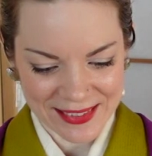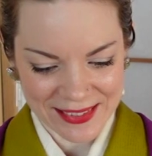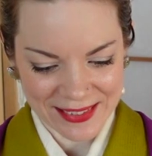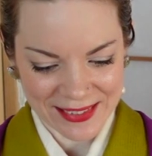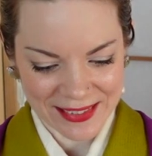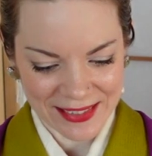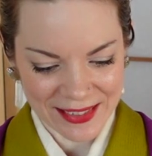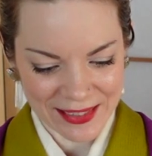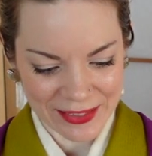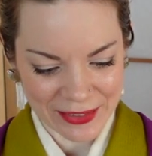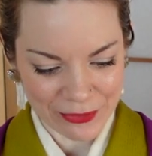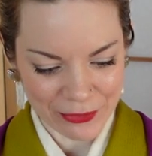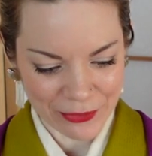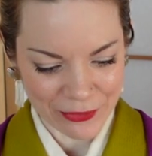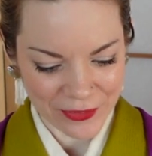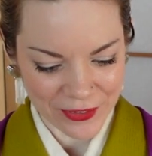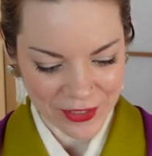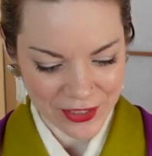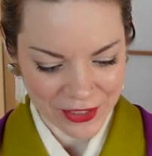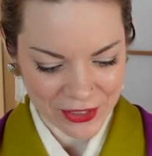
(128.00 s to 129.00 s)
I have
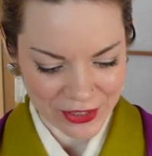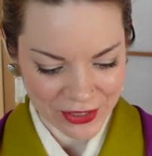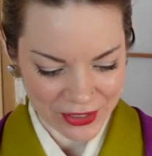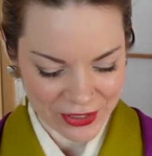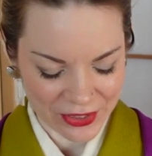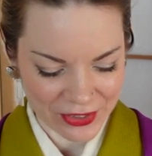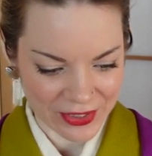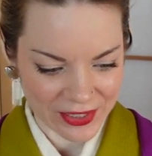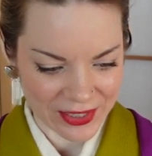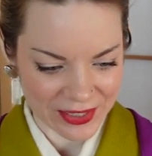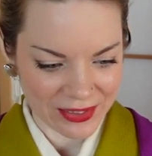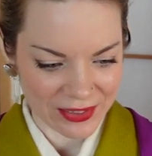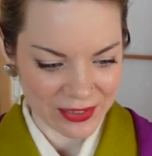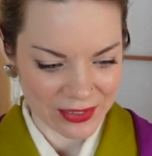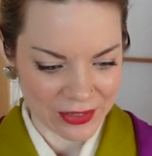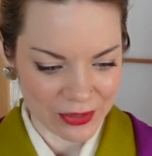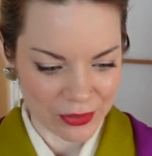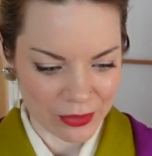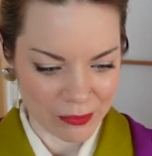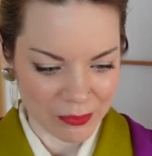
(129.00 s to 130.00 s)
feared that
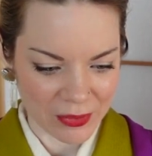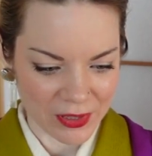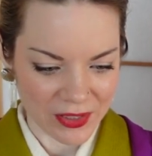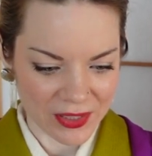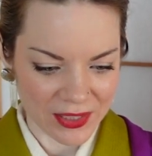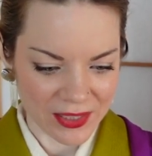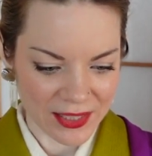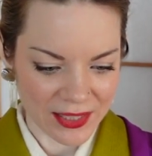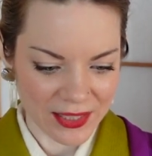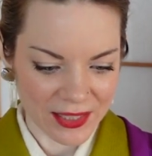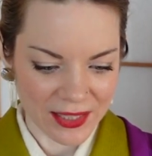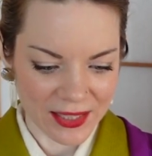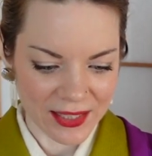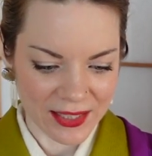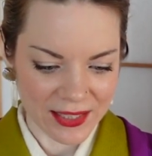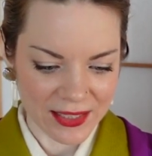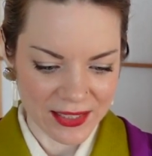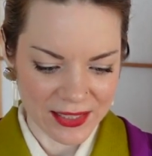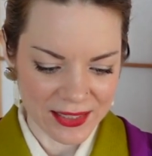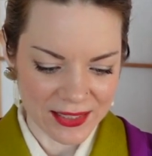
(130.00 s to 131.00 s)
this could be the
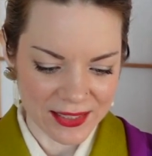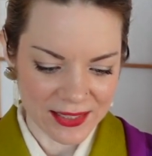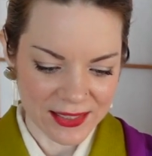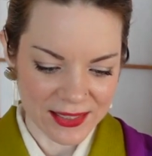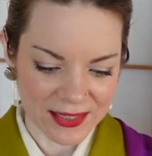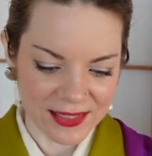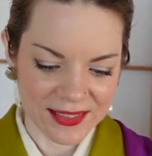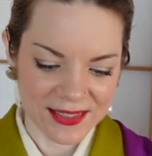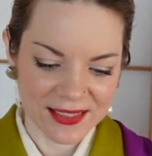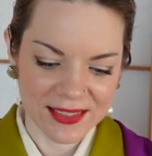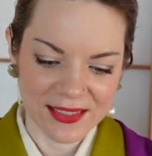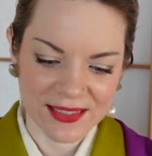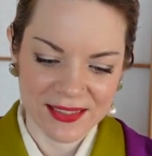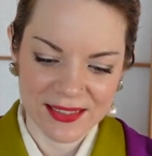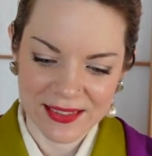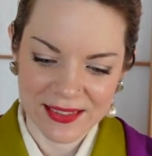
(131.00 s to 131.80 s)
case.